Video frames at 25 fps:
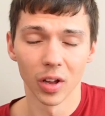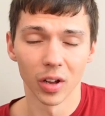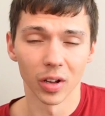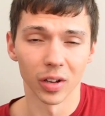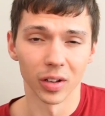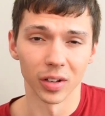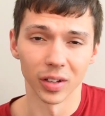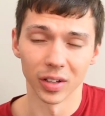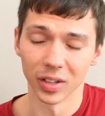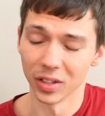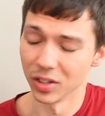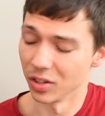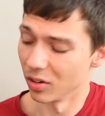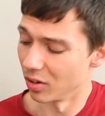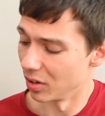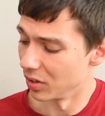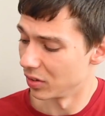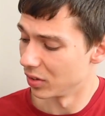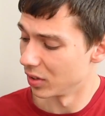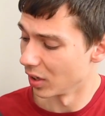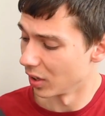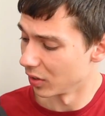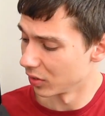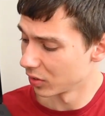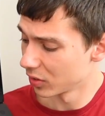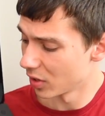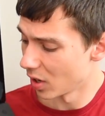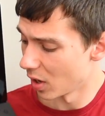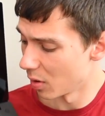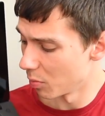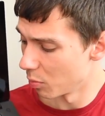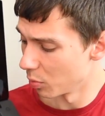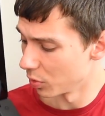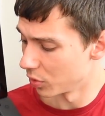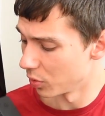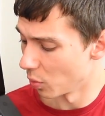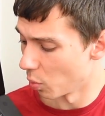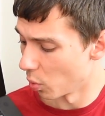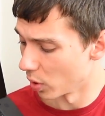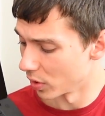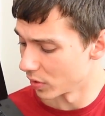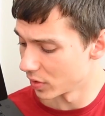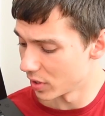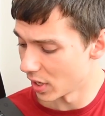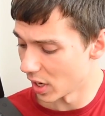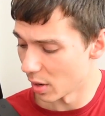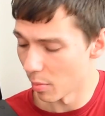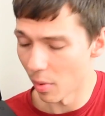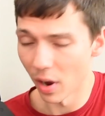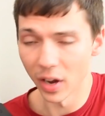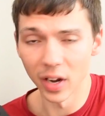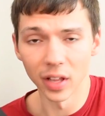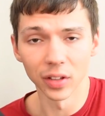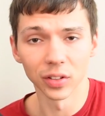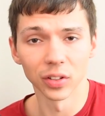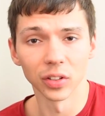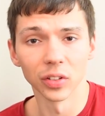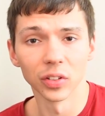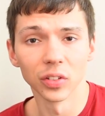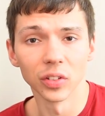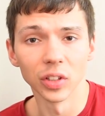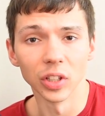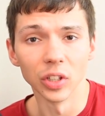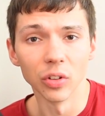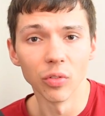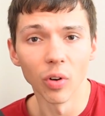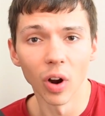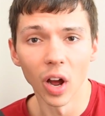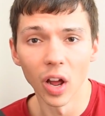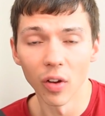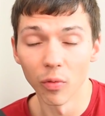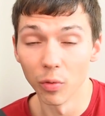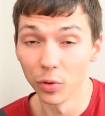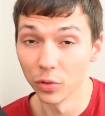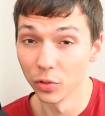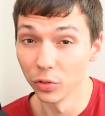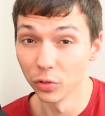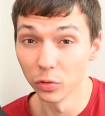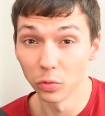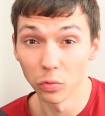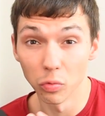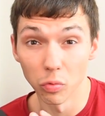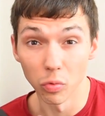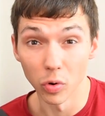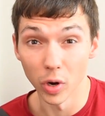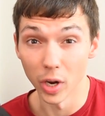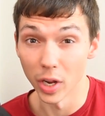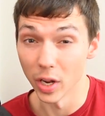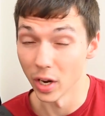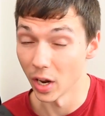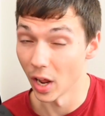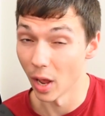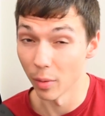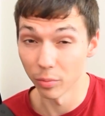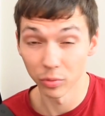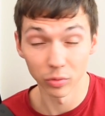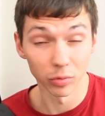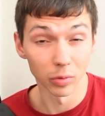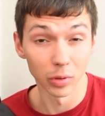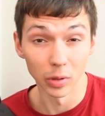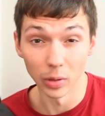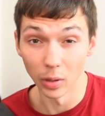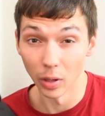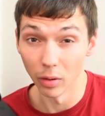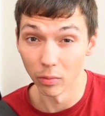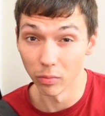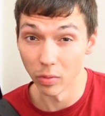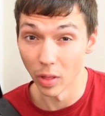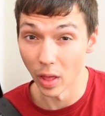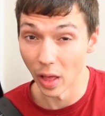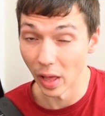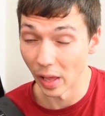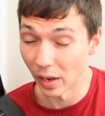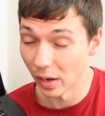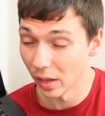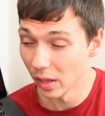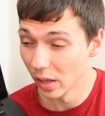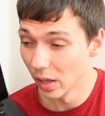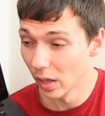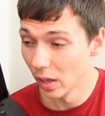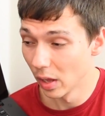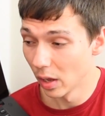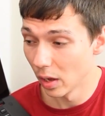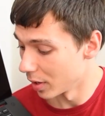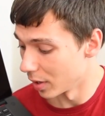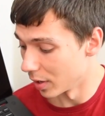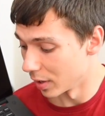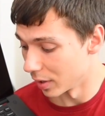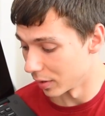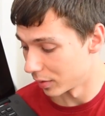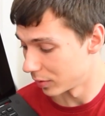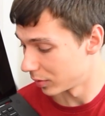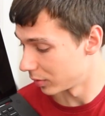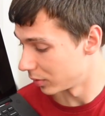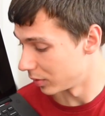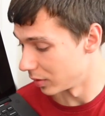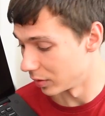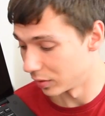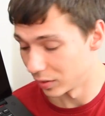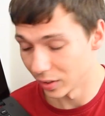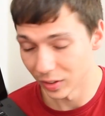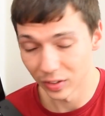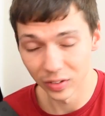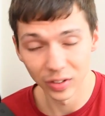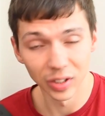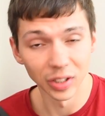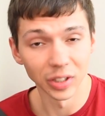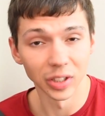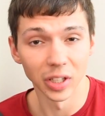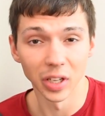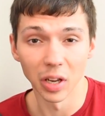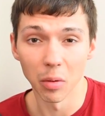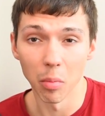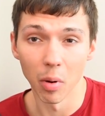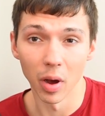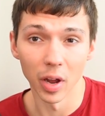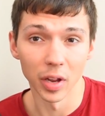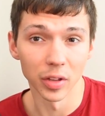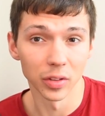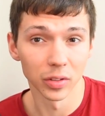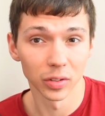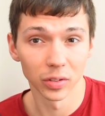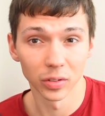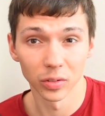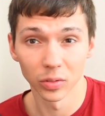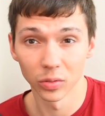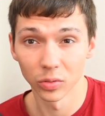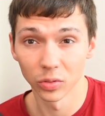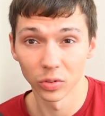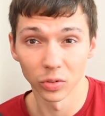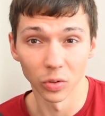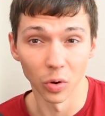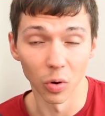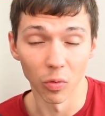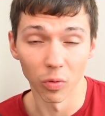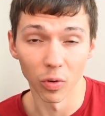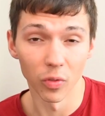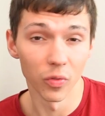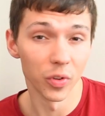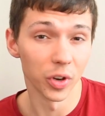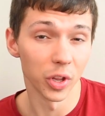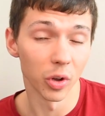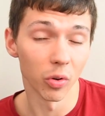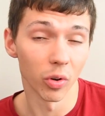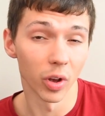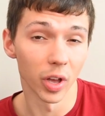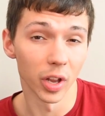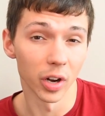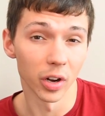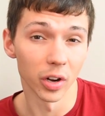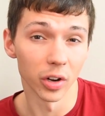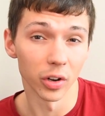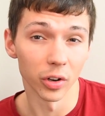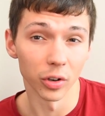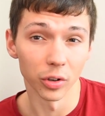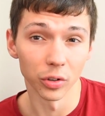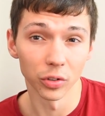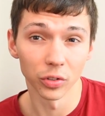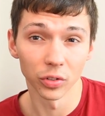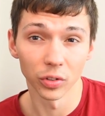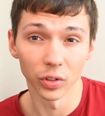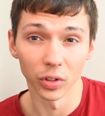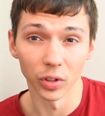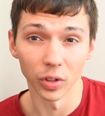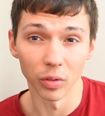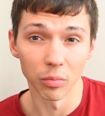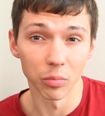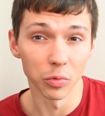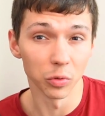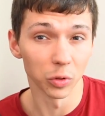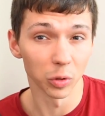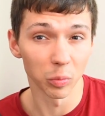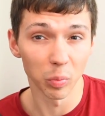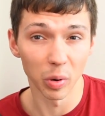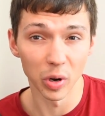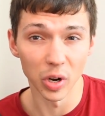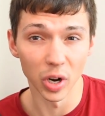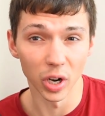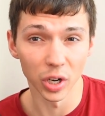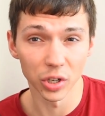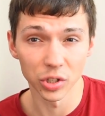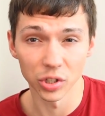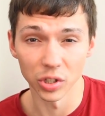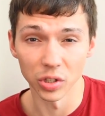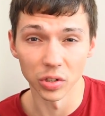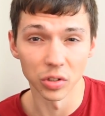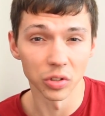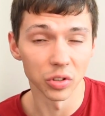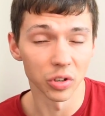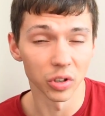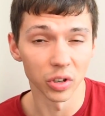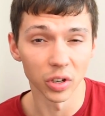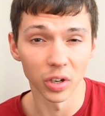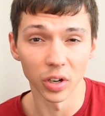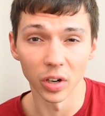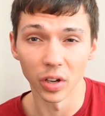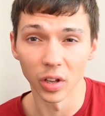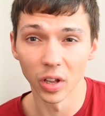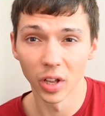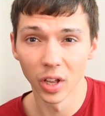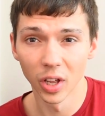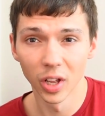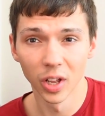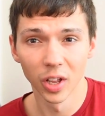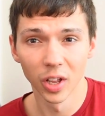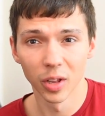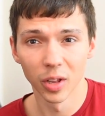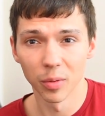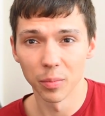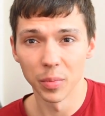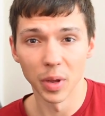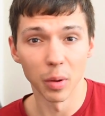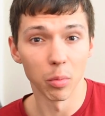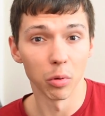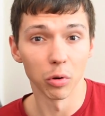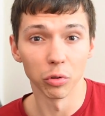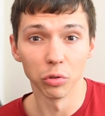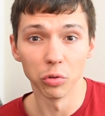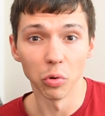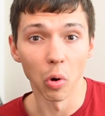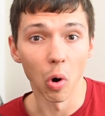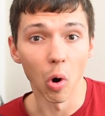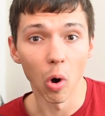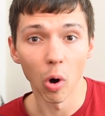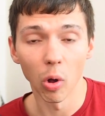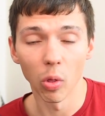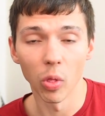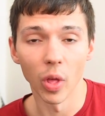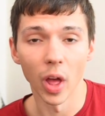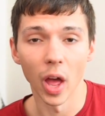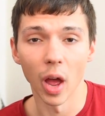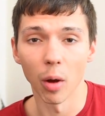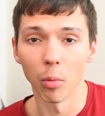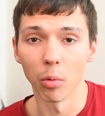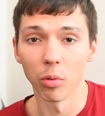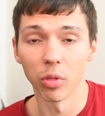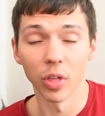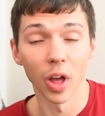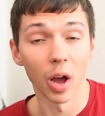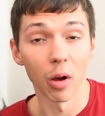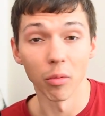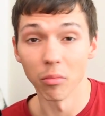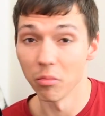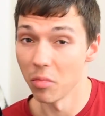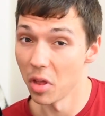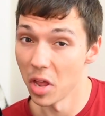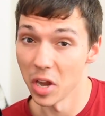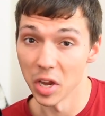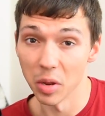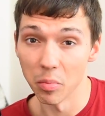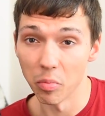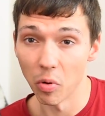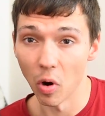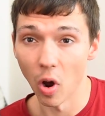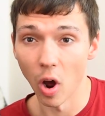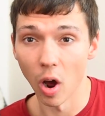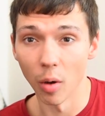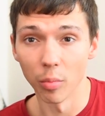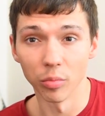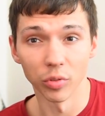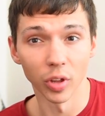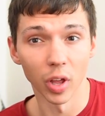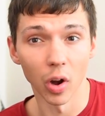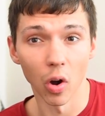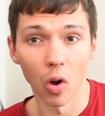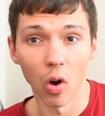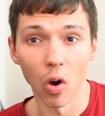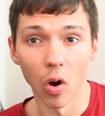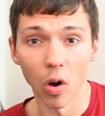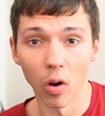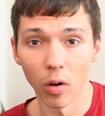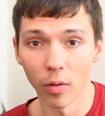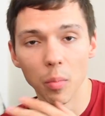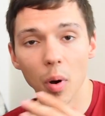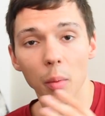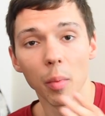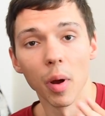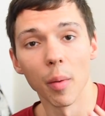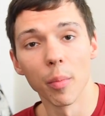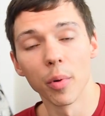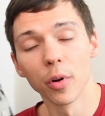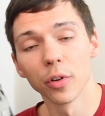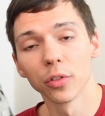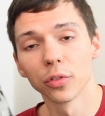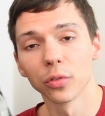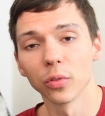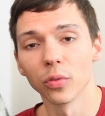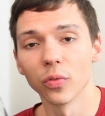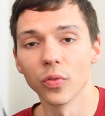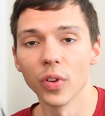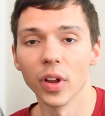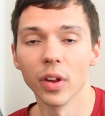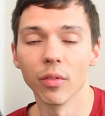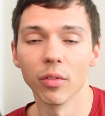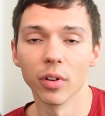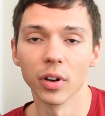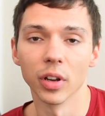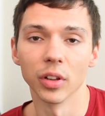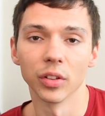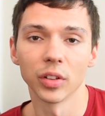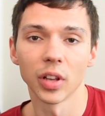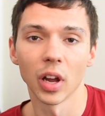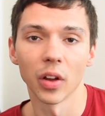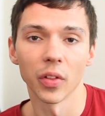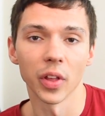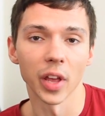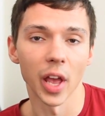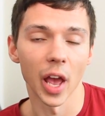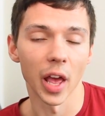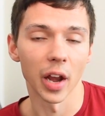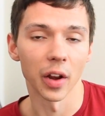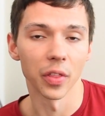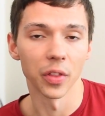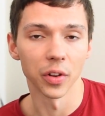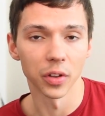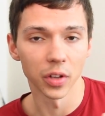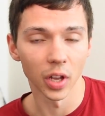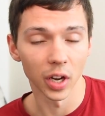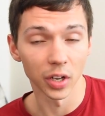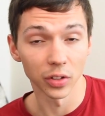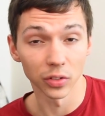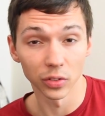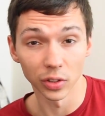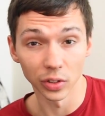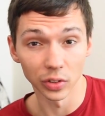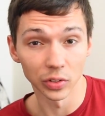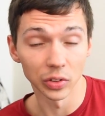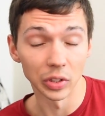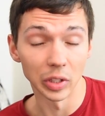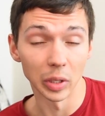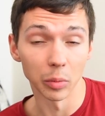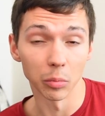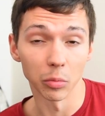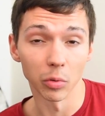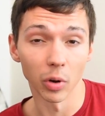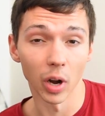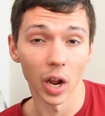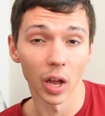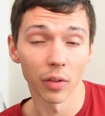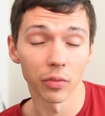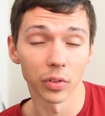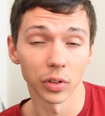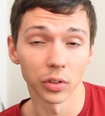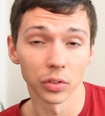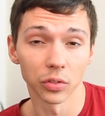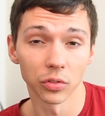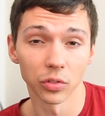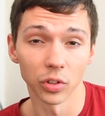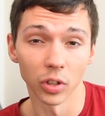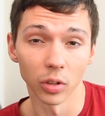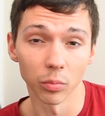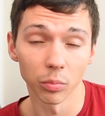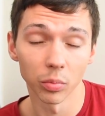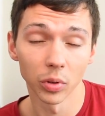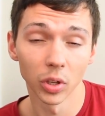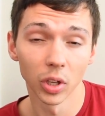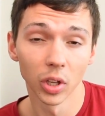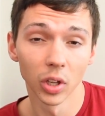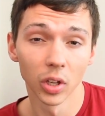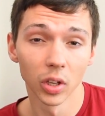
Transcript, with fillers: Uh, you know, it does come with the one terabyte SSD drive, which is great. I absolutely love that. It's the 16 gigabytes. So for video editors, uh, music production, you're gonna be able to do all that without any problems at all. But my personal favorite is how they added the 960M graphics chip.